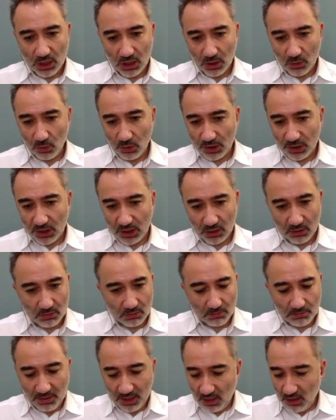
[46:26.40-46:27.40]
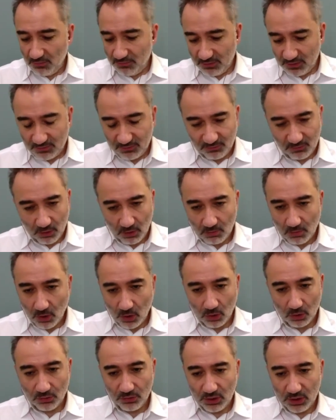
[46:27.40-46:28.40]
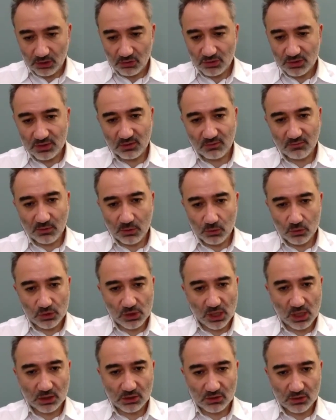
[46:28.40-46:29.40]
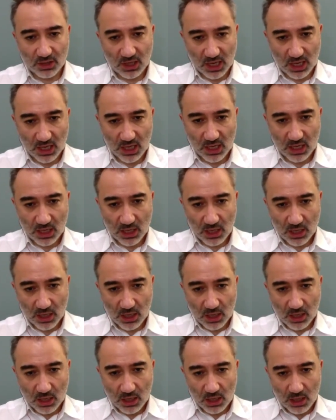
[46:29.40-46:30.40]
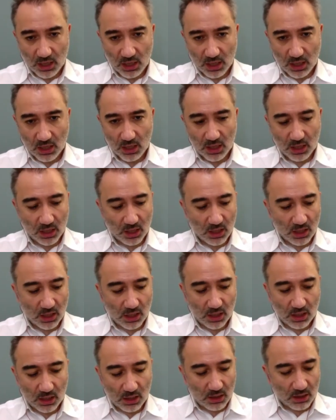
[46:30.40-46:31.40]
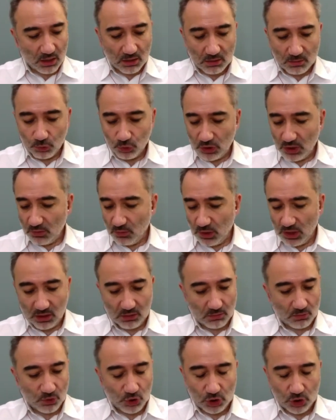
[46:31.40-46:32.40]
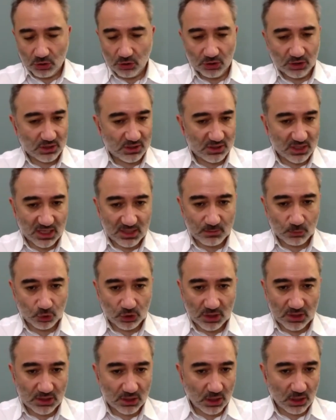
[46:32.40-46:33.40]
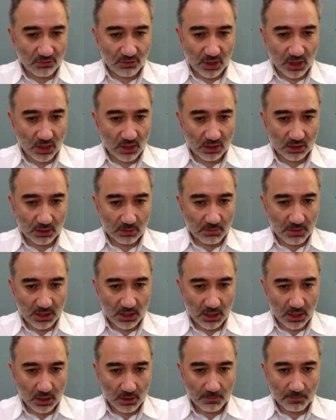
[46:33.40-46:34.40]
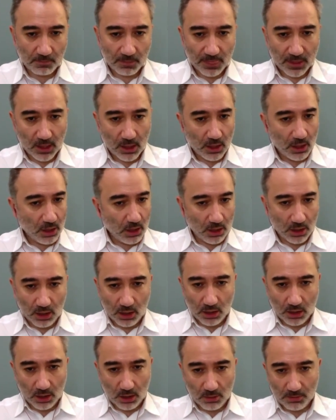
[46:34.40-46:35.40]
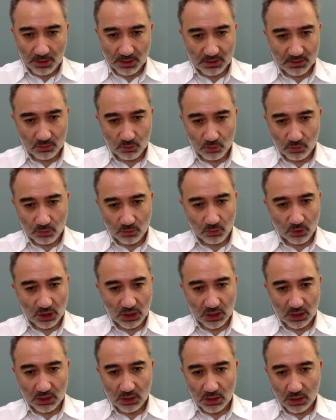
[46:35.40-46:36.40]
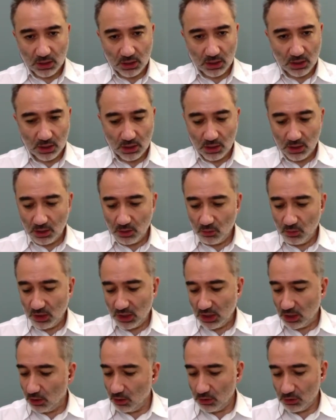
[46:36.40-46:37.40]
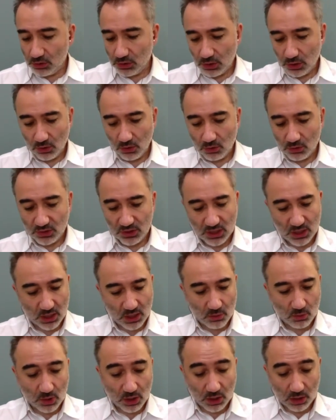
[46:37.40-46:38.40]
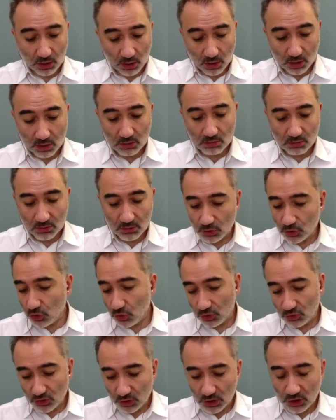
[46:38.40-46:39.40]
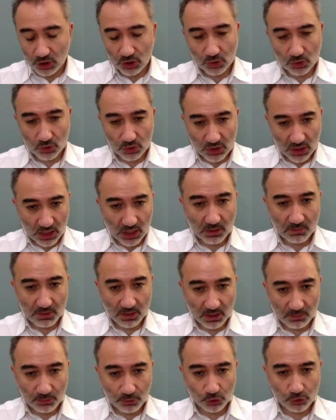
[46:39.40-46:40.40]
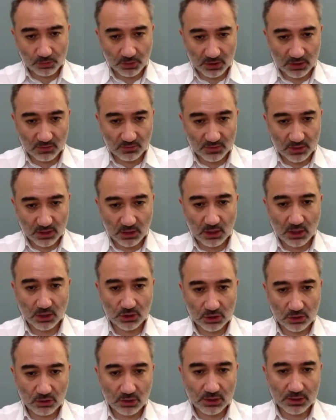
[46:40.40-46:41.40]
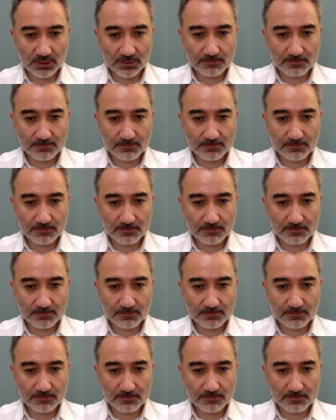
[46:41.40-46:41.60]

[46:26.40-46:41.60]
We can benefit from all the interesting views there today. We should criticize Mu'tazila regarding the mihna, but we can also say, well, on certain issues they had better perspectives than the Ash'arites.